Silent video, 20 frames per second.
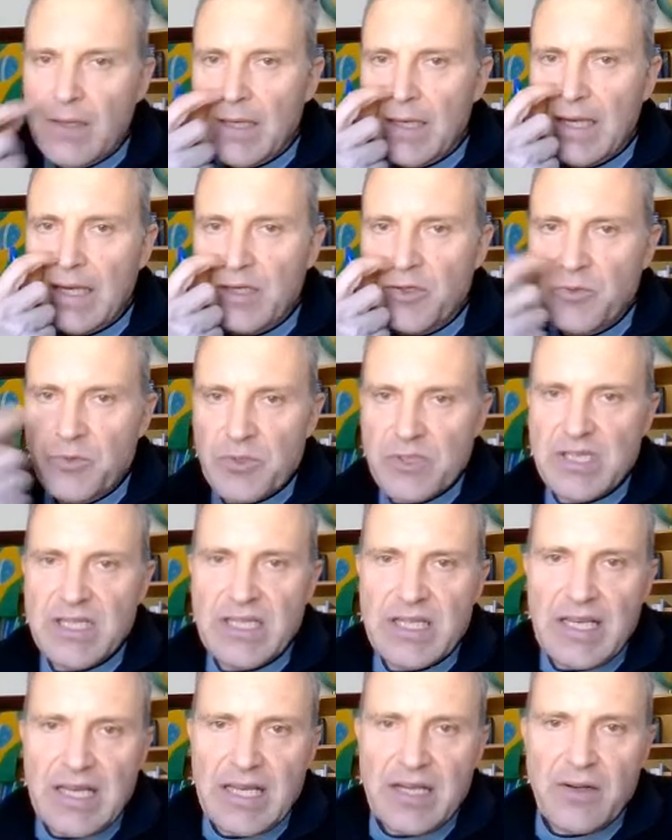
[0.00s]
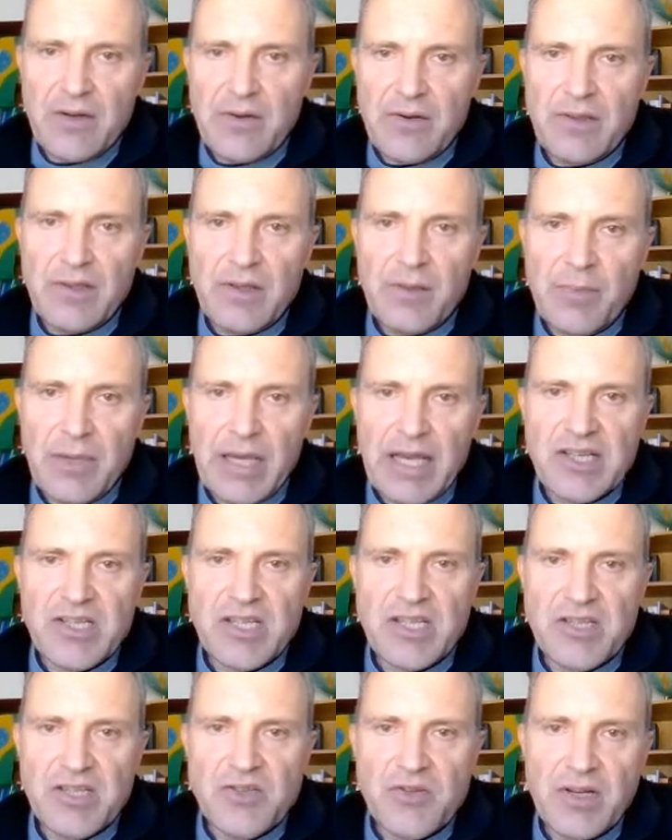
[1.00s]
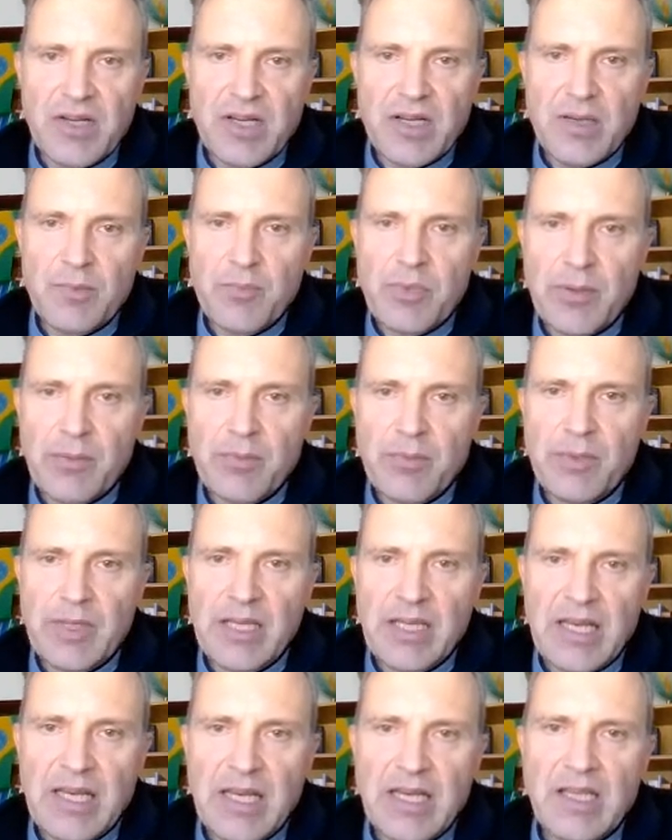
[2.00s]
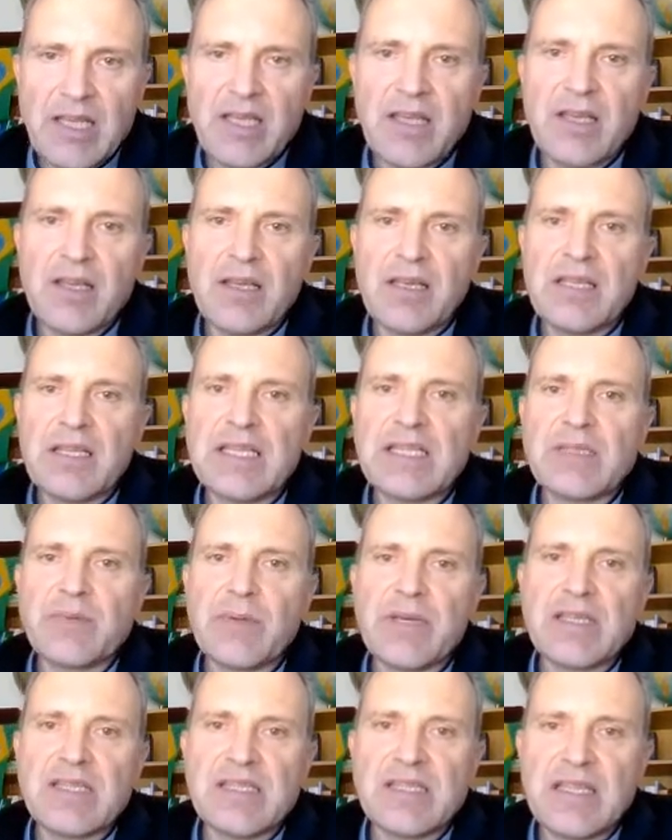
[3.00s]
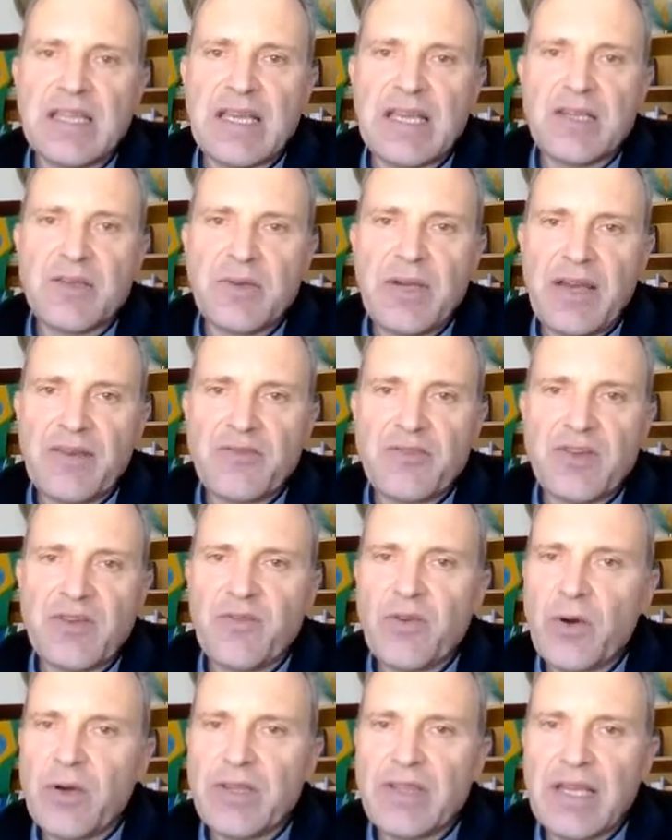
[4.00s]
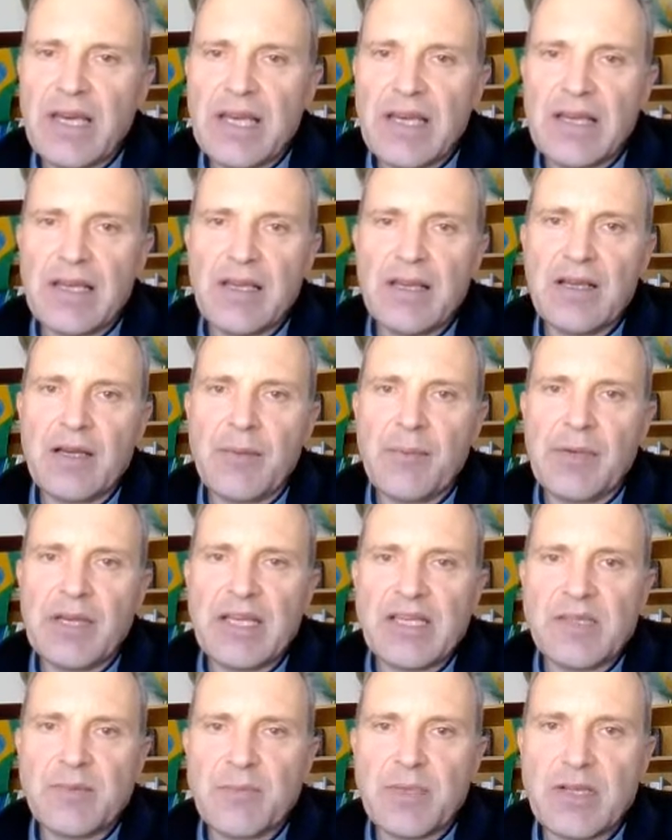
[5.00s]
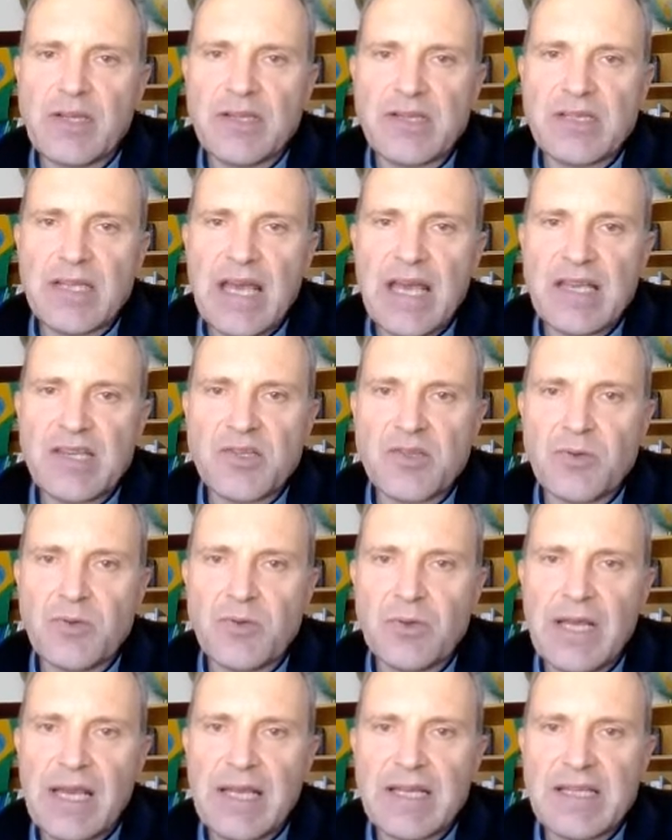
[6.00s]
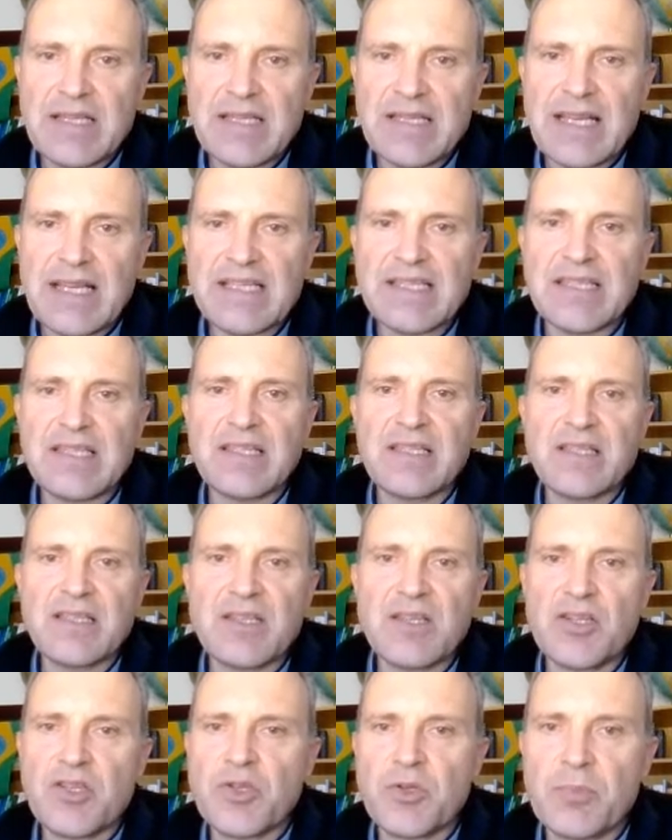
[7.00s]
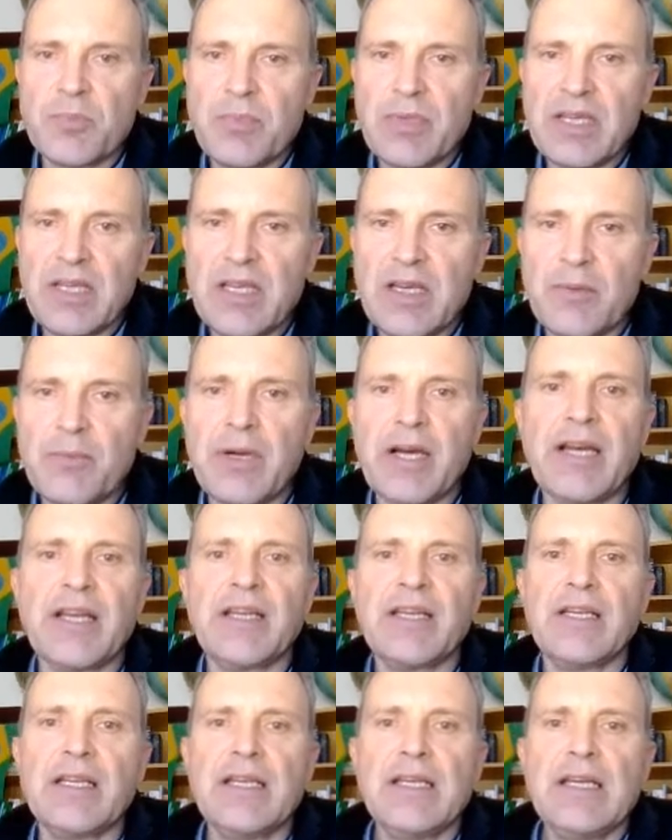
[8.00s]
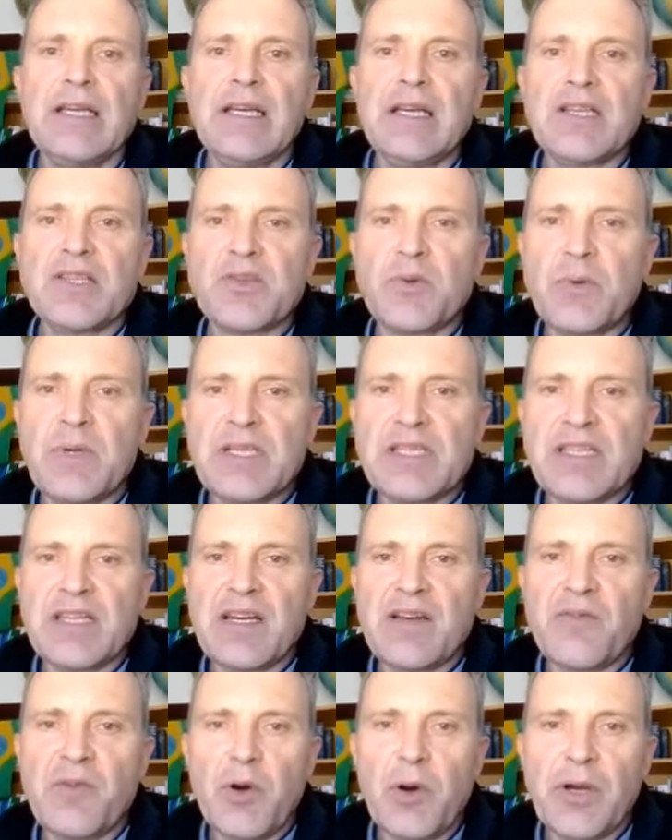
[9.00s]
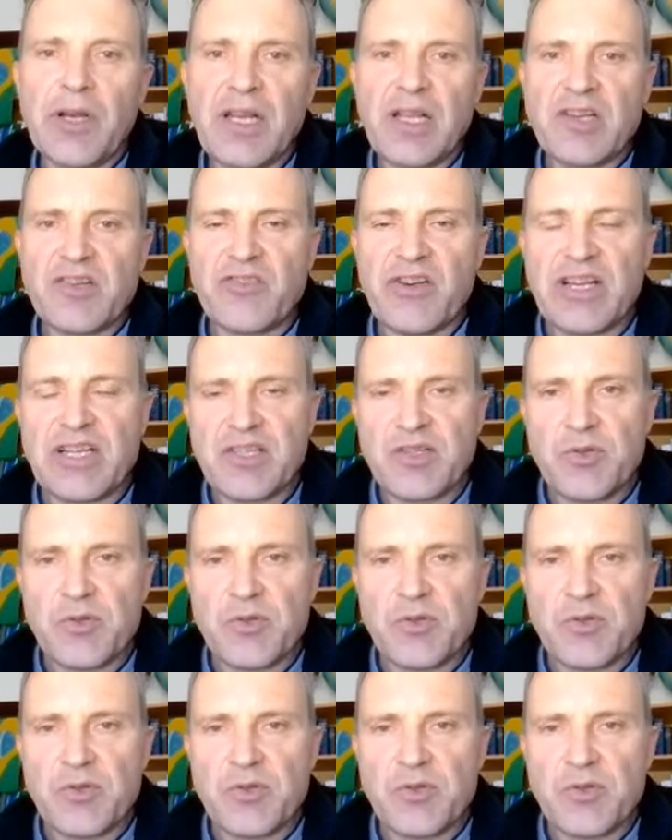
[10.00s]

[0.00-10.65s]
and you see that on the package insert and probably in any database, that you have to avoid that combination because azole and statins shouldn't be combined. So it's an avoid interaction.